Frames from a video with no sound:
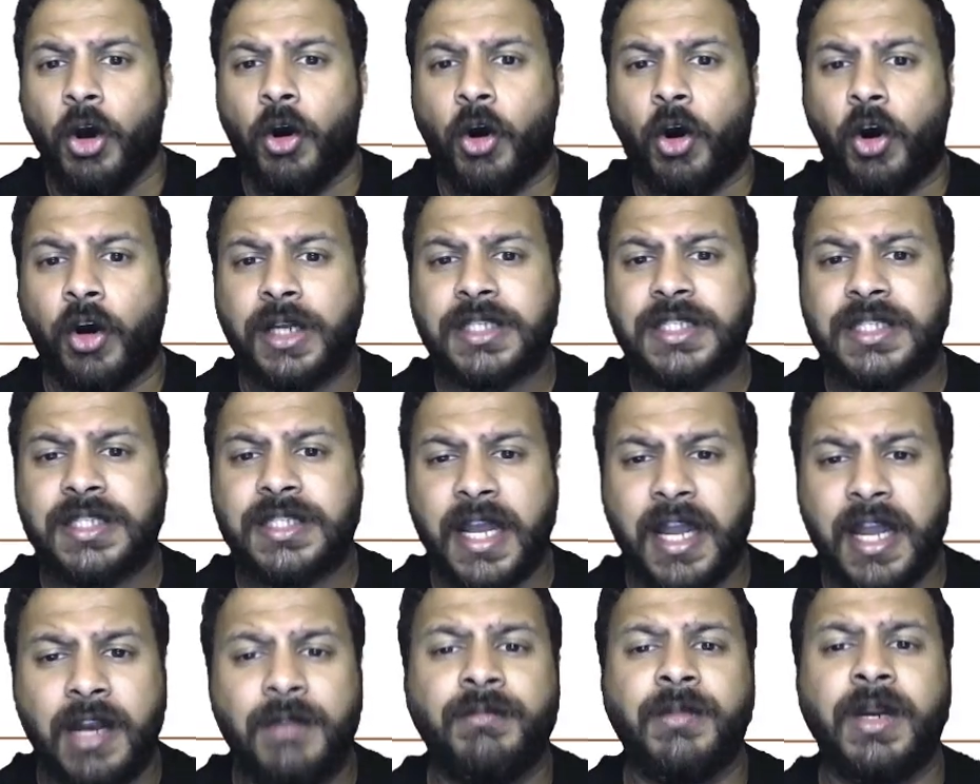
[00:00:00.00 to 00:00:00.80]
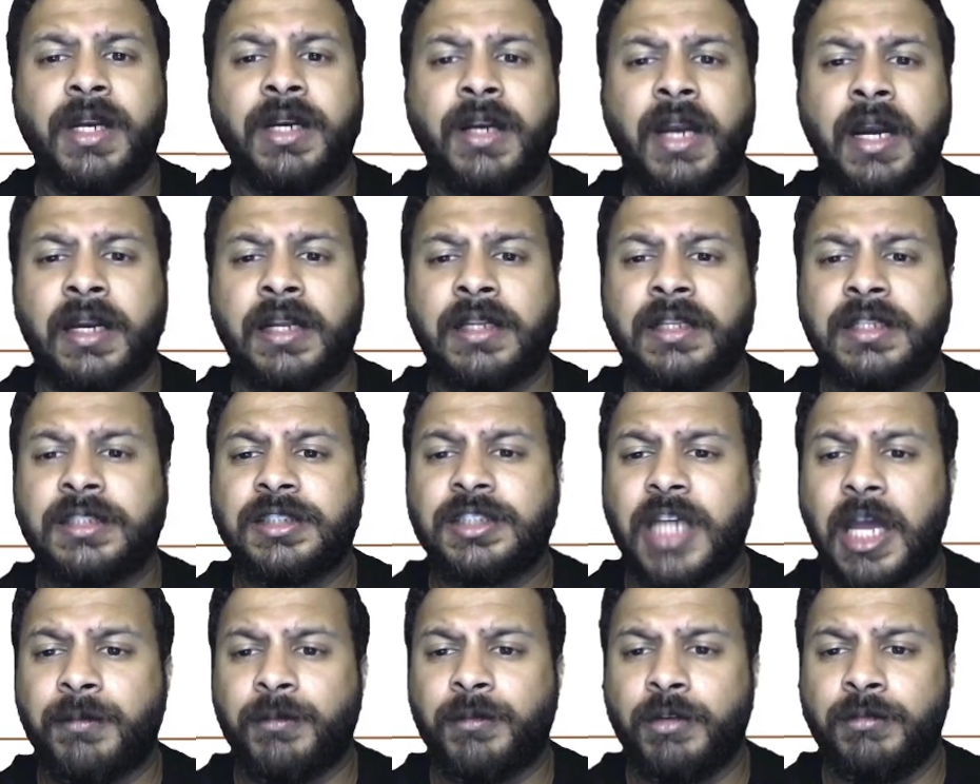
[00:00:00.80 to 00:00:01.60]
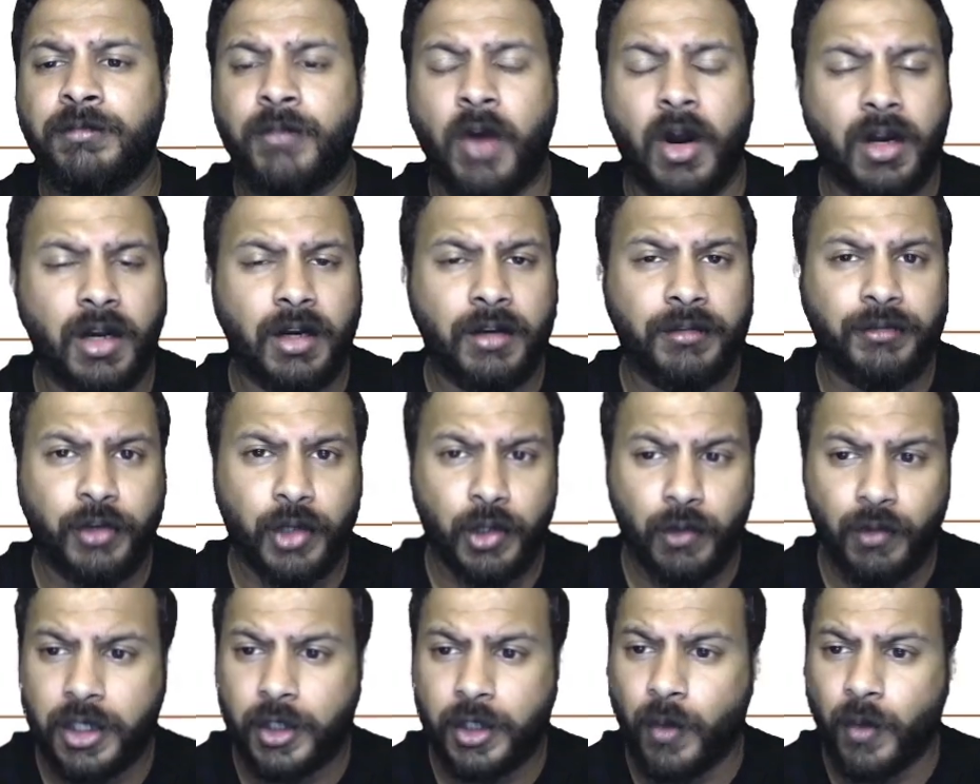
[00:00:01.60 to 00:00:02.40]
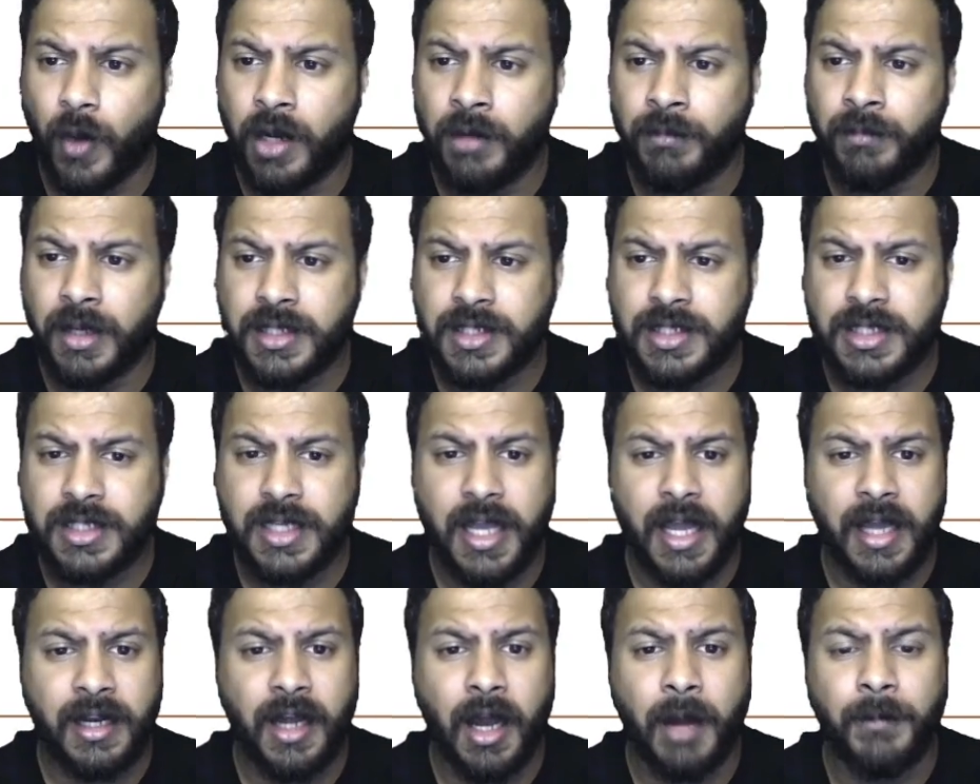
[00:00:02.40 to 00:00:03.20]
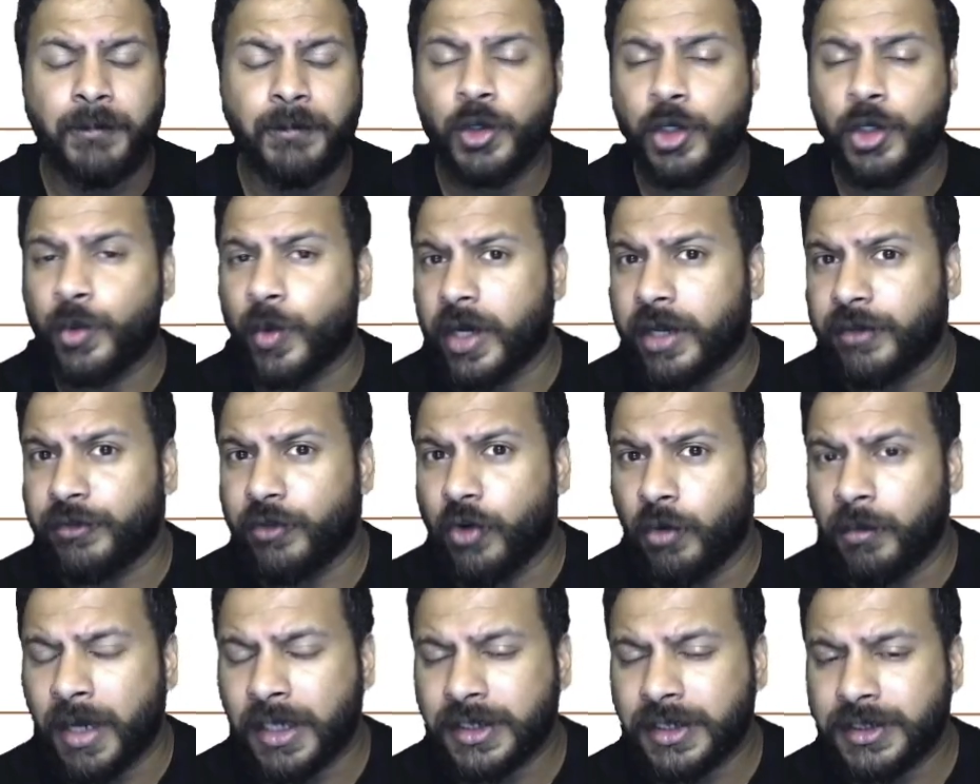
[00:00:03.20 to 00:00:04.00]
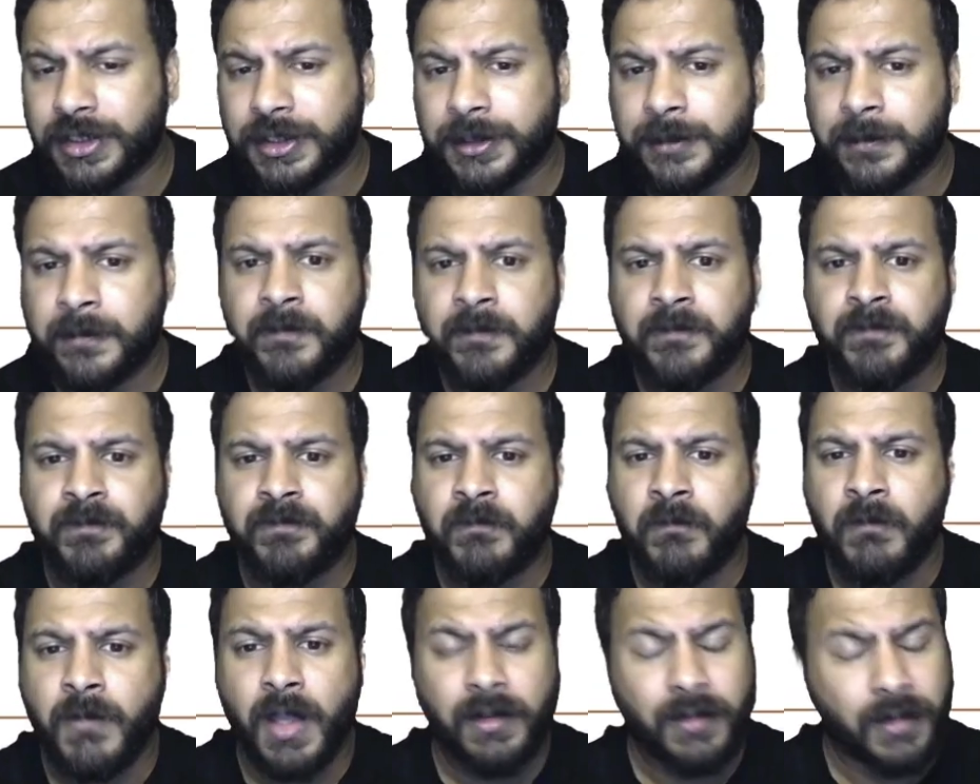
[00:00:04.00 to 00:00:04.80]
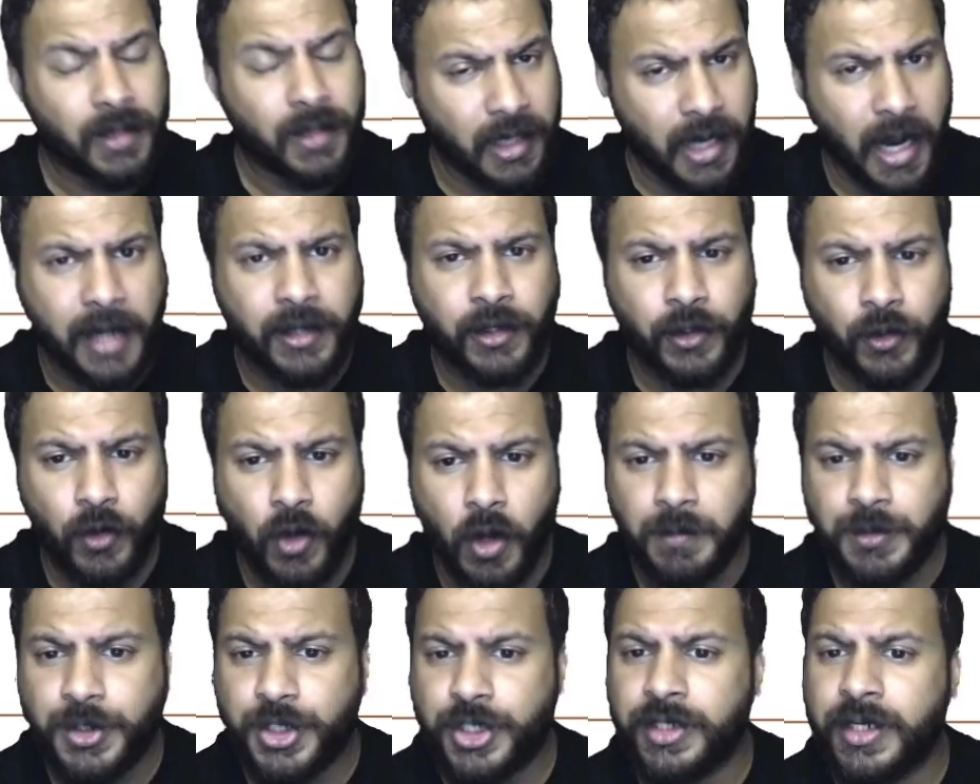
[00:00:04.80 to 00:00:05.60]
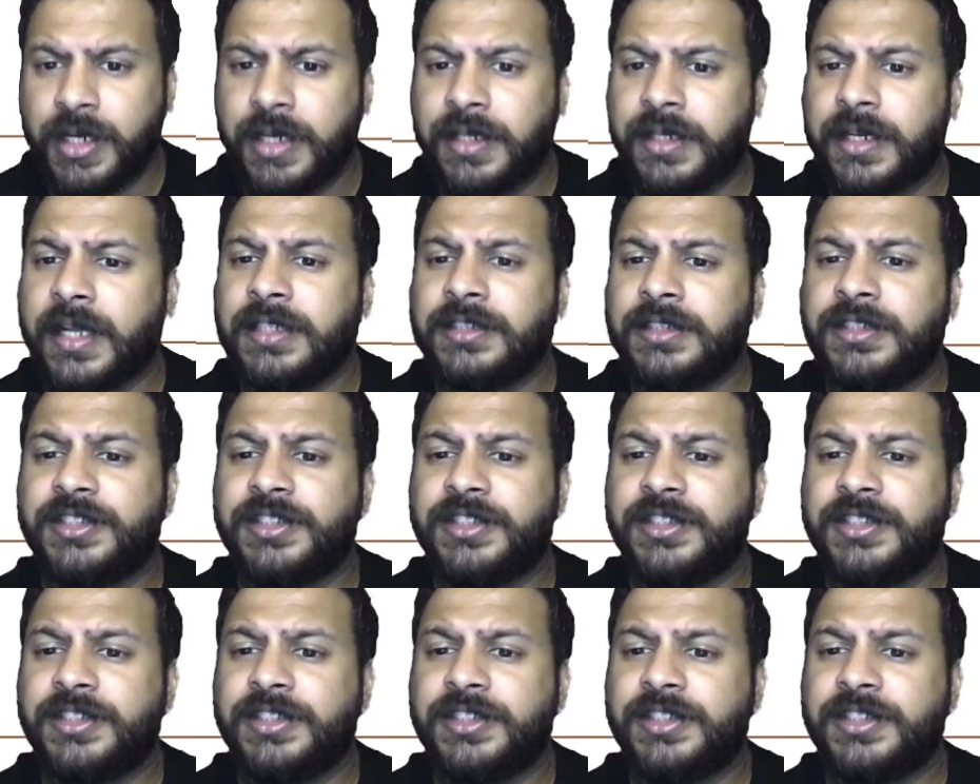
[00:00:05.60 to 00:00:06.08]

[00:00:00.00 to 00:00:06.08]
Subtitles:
or a secondment under this type of model for over 12 months and up to 24 months. The latter option entails the